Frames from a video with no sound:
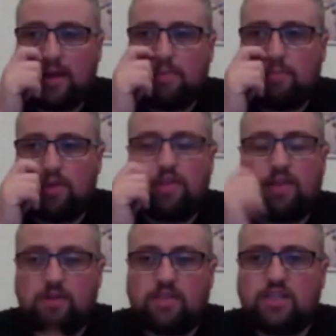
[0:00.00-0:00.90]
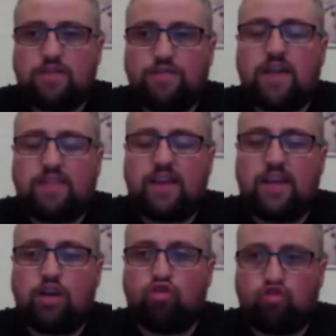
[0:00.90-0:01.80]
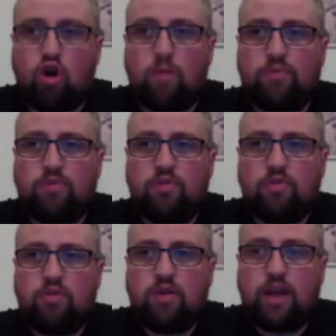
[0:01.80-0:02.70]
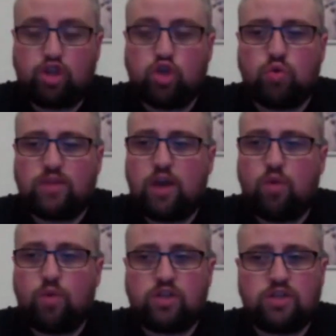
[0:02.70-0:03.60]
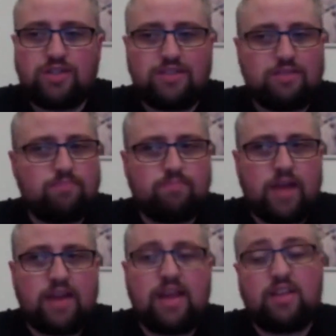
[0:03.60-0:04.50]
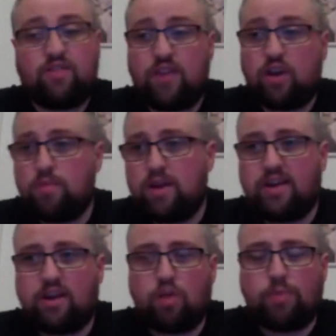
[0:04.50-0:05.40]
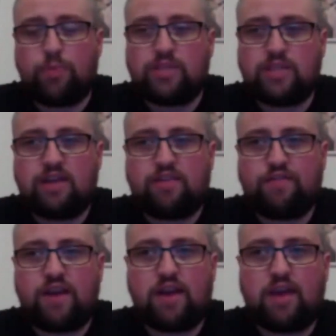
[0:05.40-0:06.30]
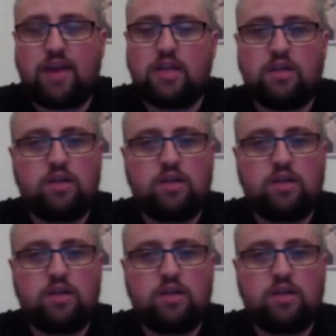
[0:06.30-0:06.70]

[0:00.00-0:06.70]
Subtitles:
But it's just the fact that he got dropped and choked out, and then he's coming in here a couple of weeks later to fight again.